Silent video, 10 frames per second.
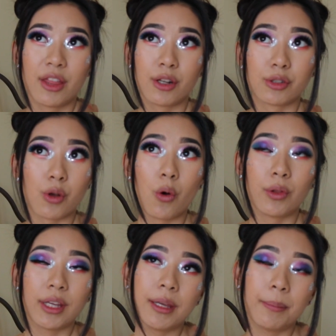there's
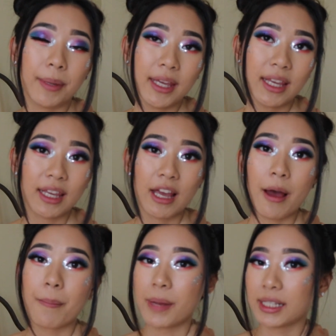only me,
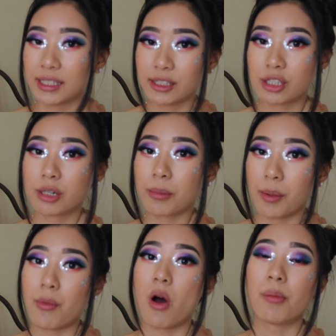my sister, my
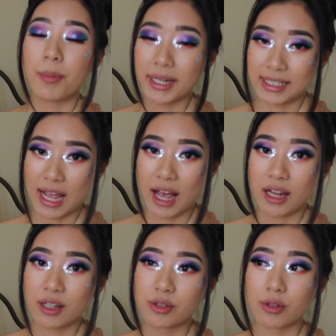mom, and my dad.